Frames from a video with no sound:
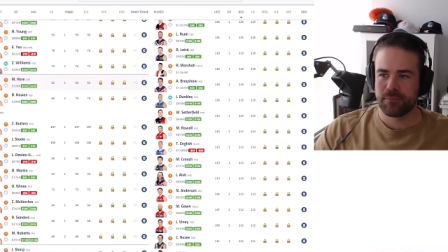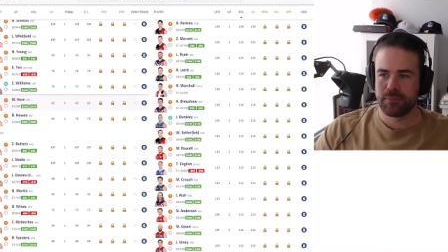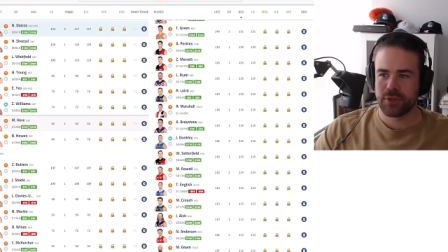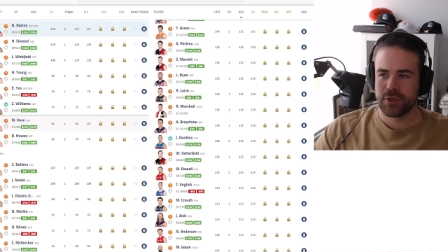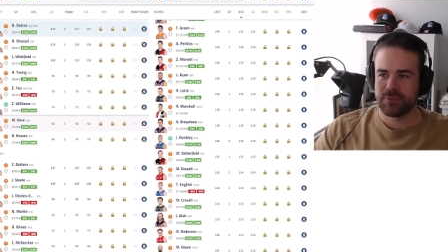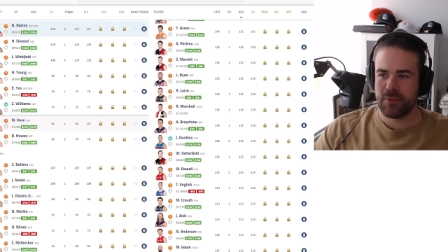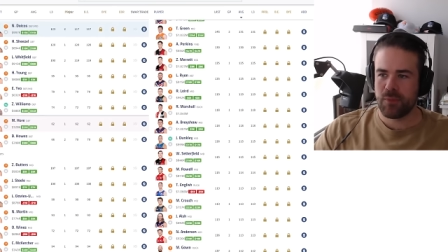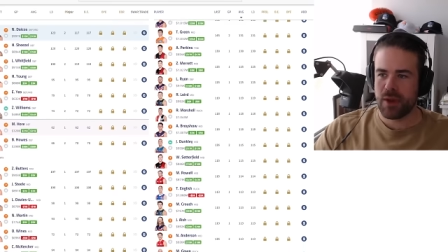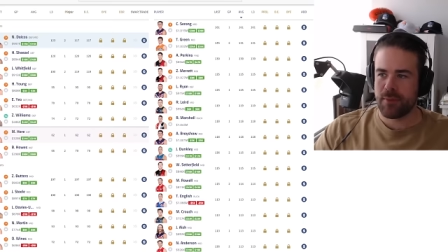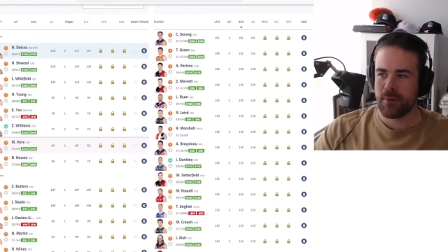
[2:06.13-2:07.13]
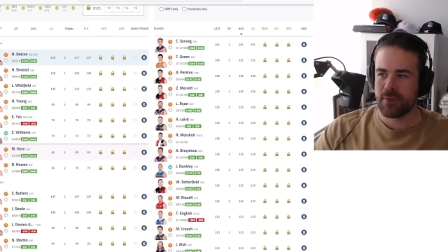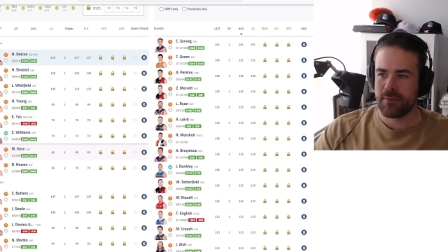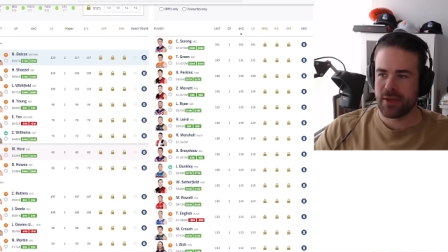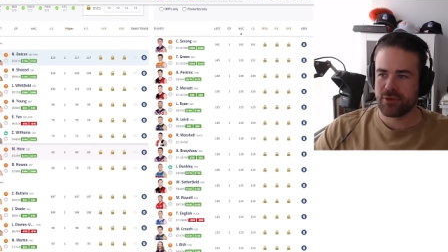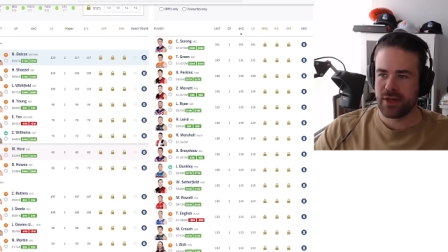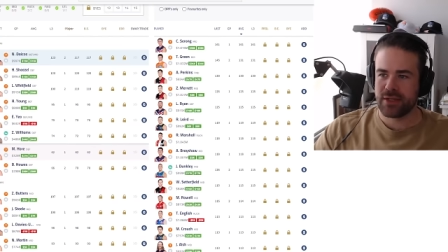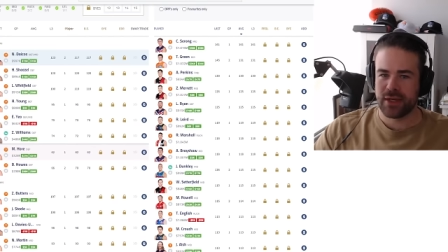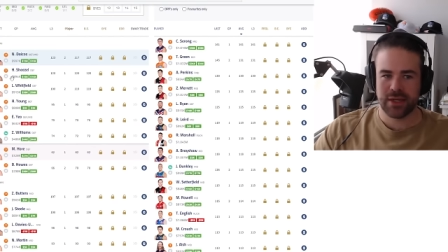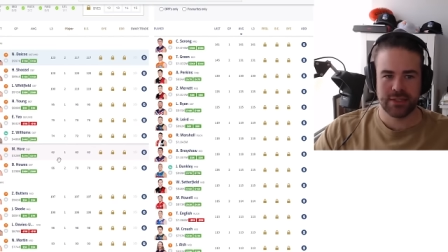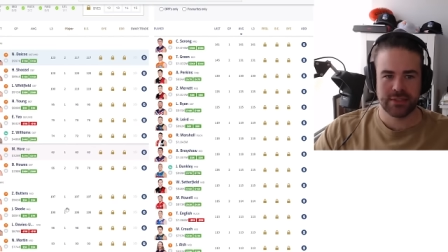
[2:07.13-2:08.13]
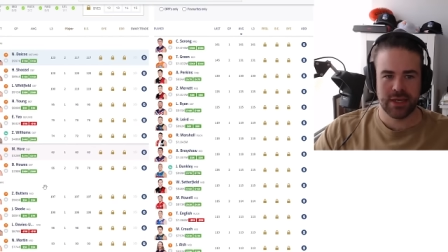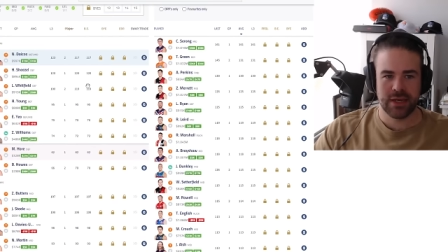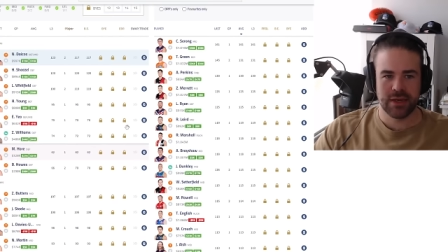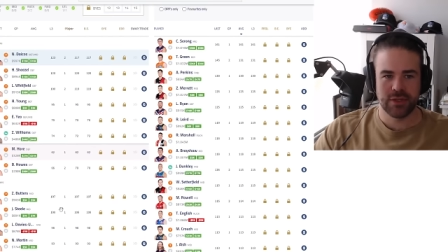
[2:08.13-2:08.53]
shows me where probably my trade targets are